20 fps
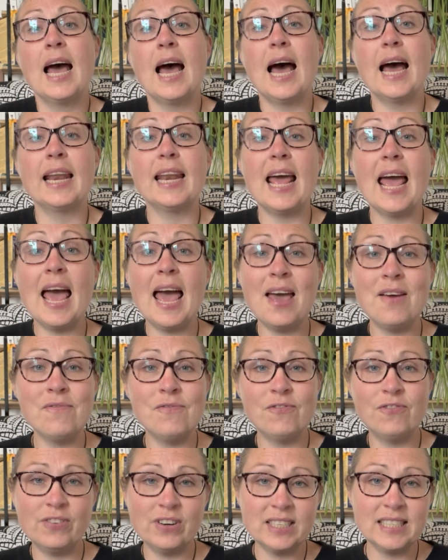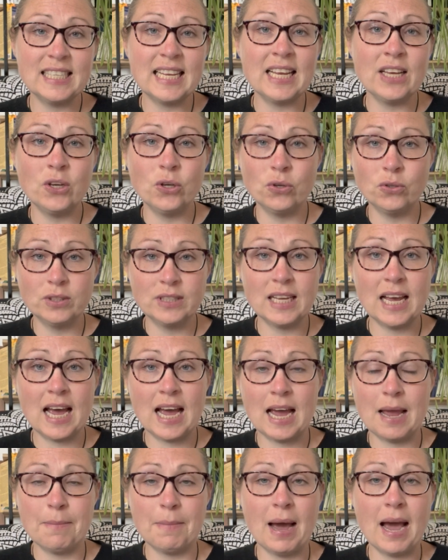and every single
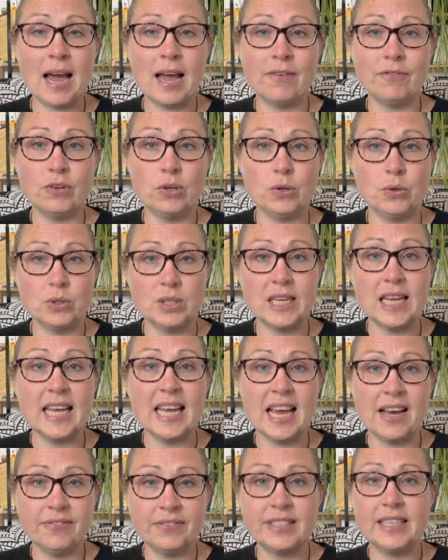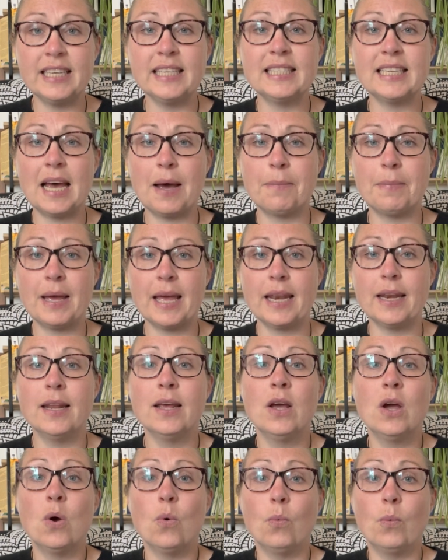time I've used EFT tapping
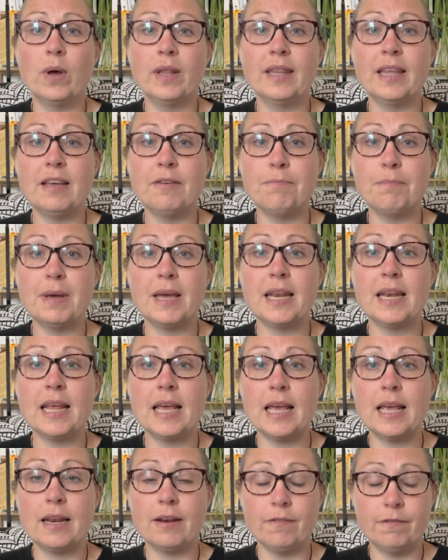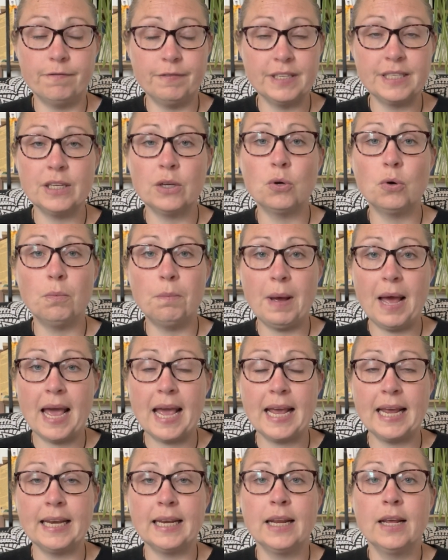when they've been in physical
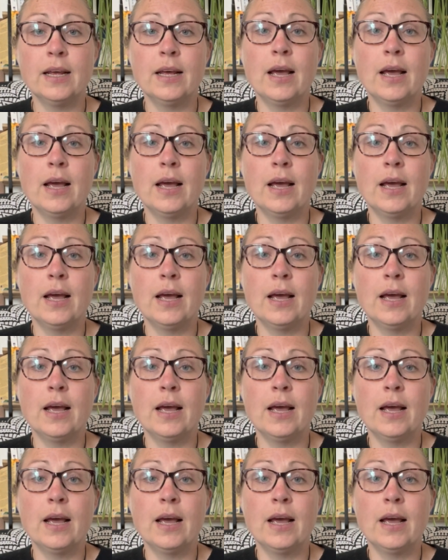pain,